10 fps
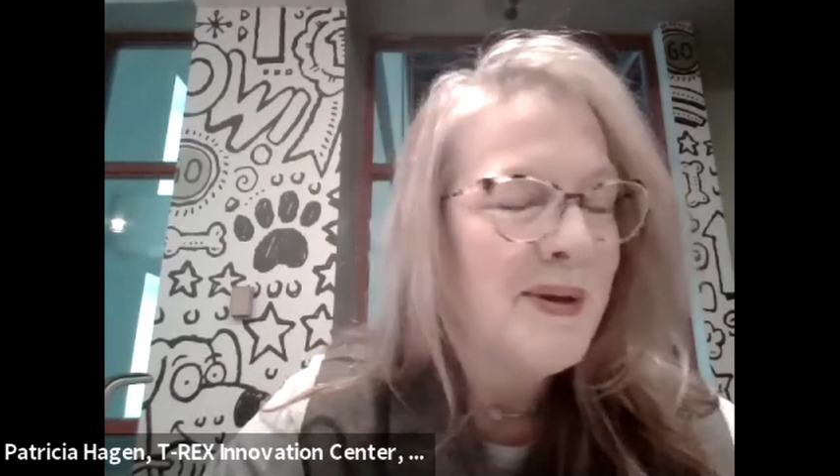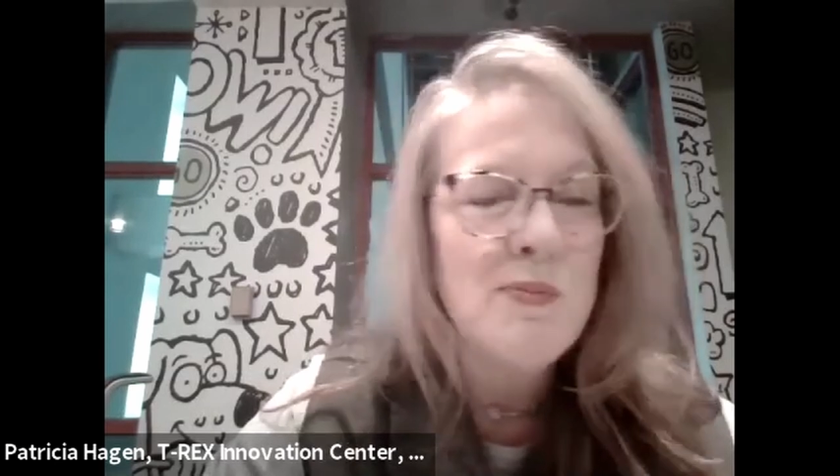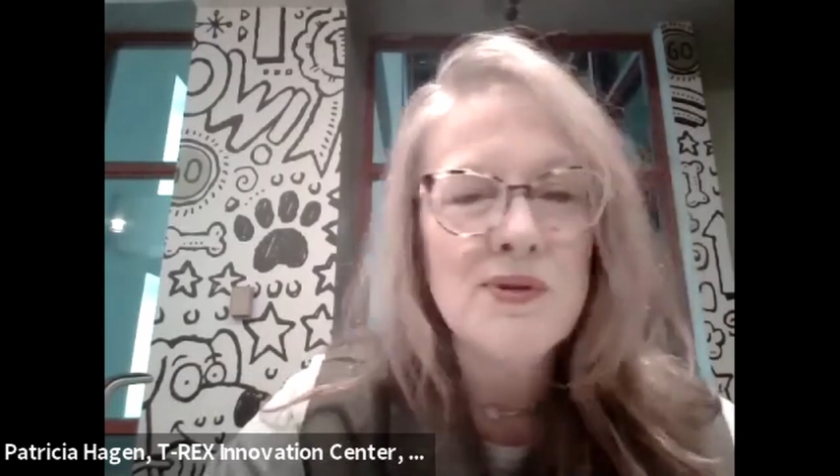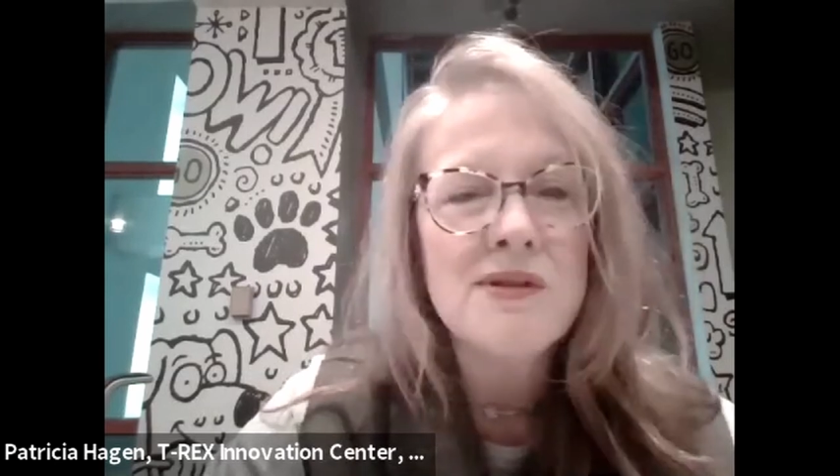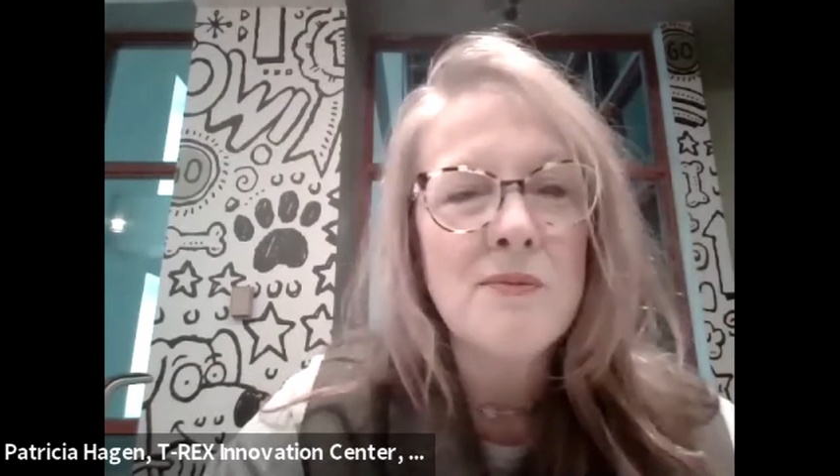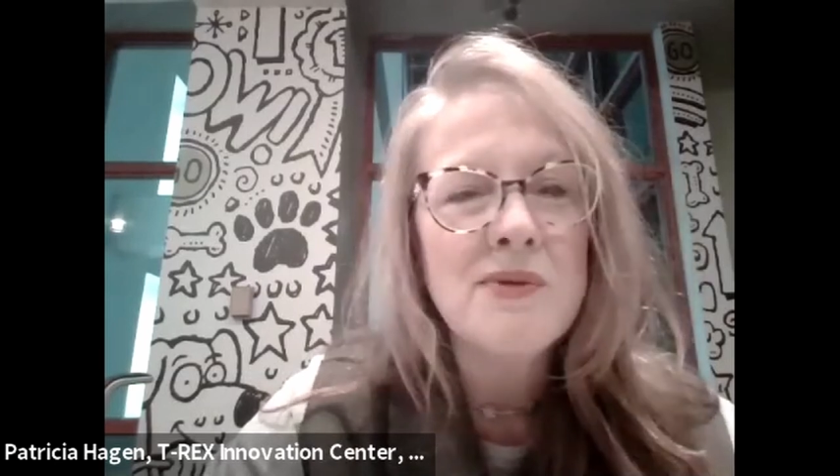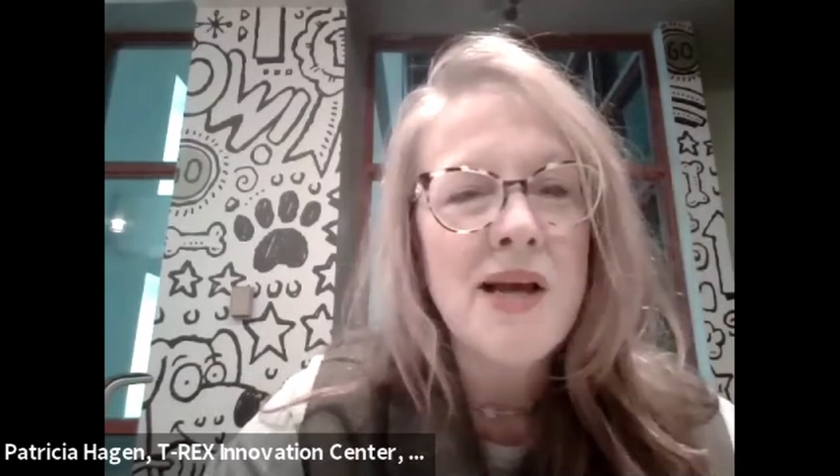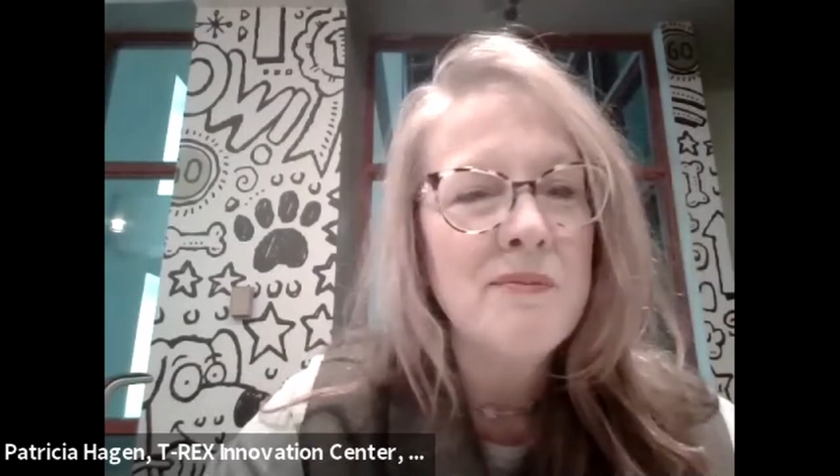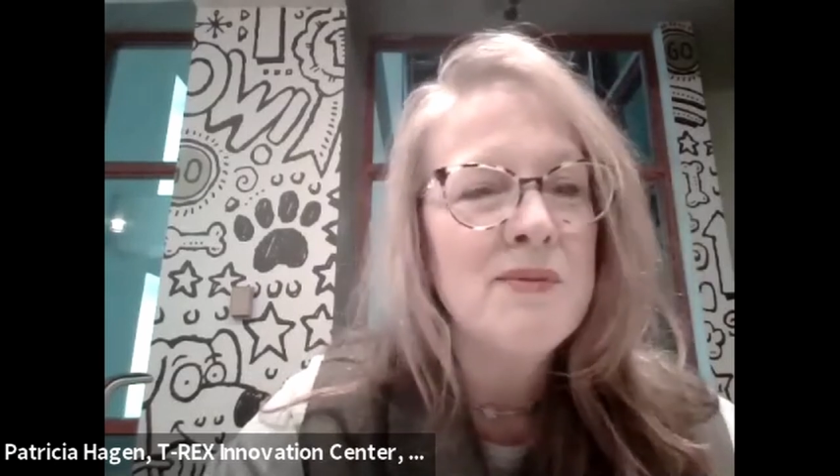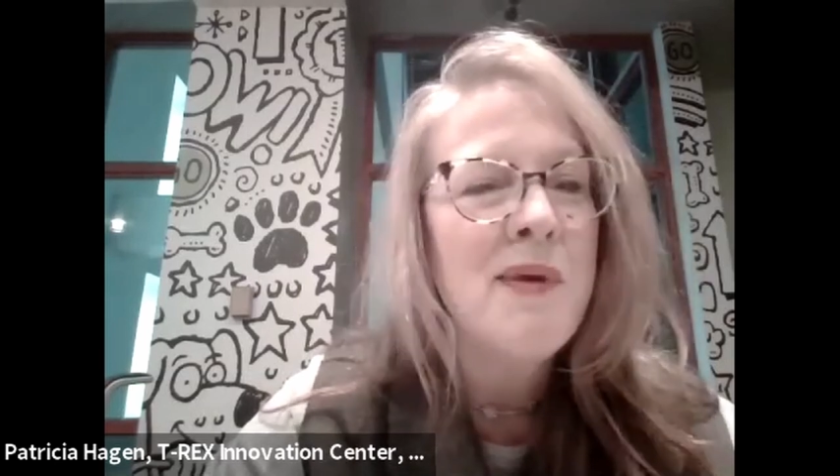people
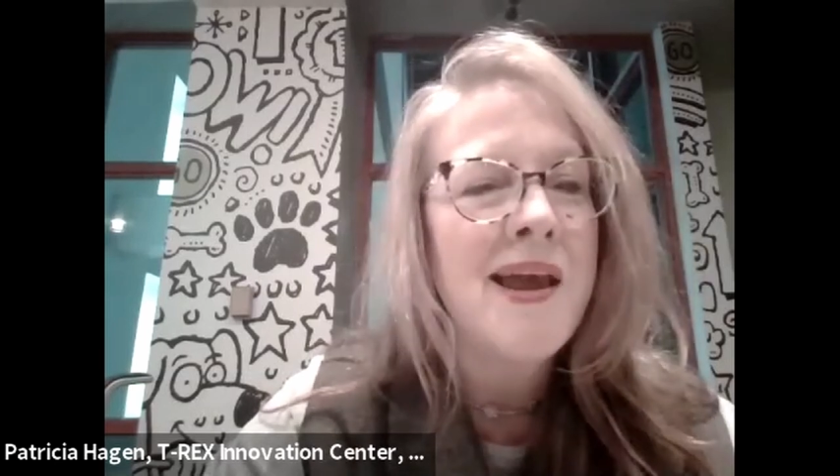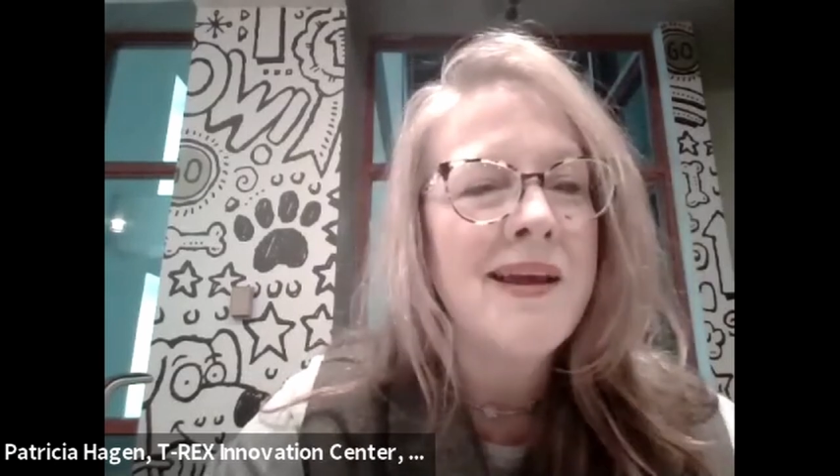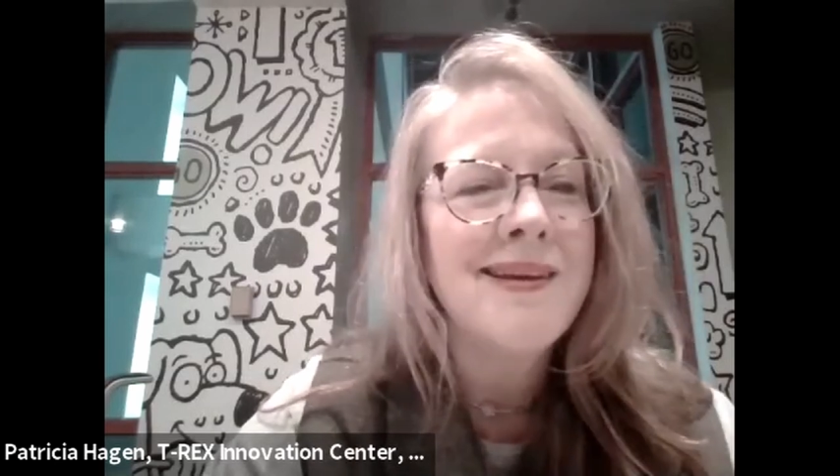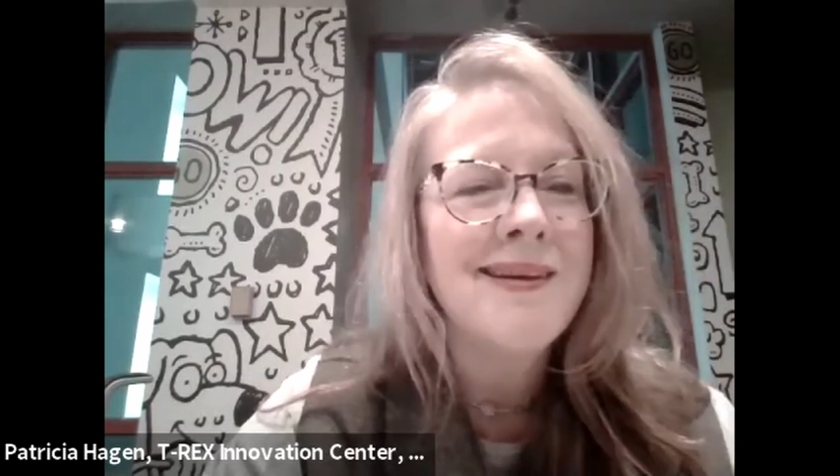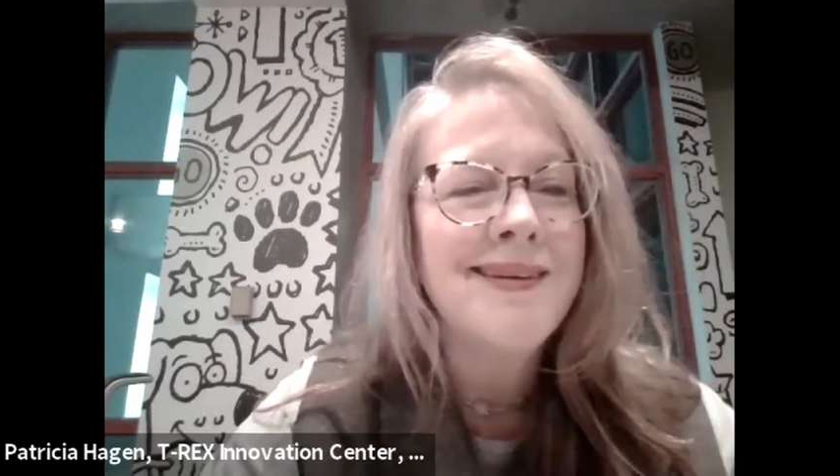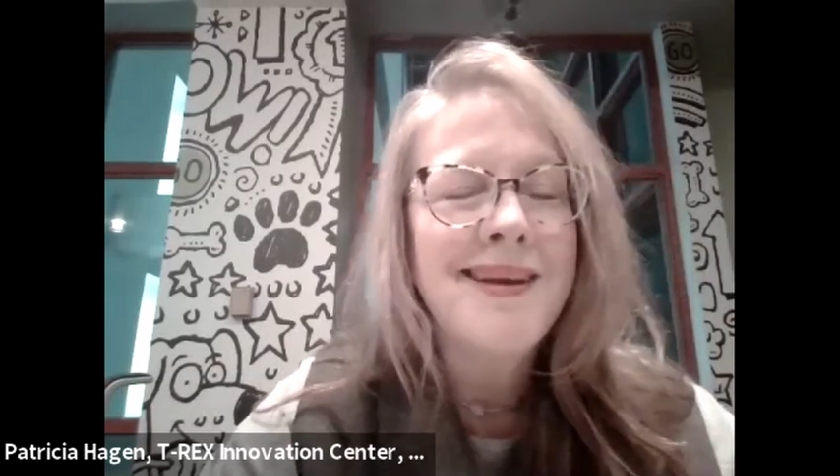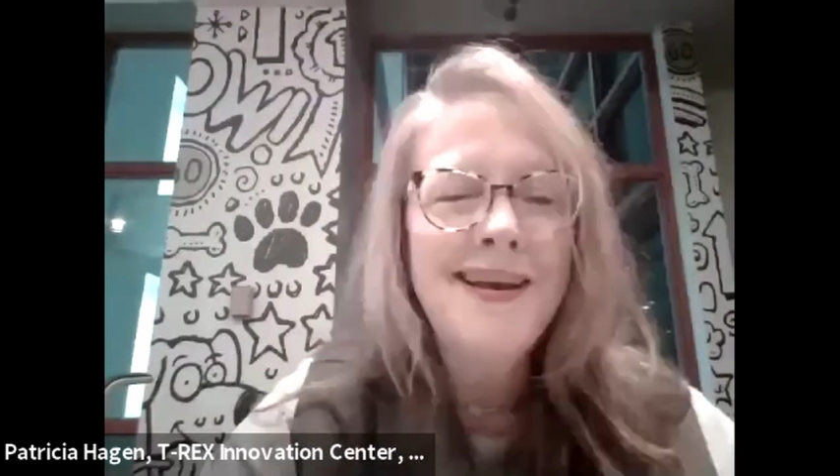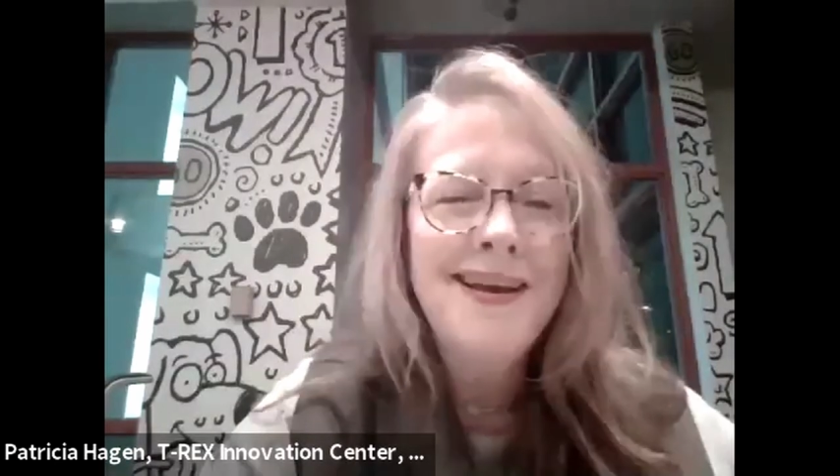sometimes make in,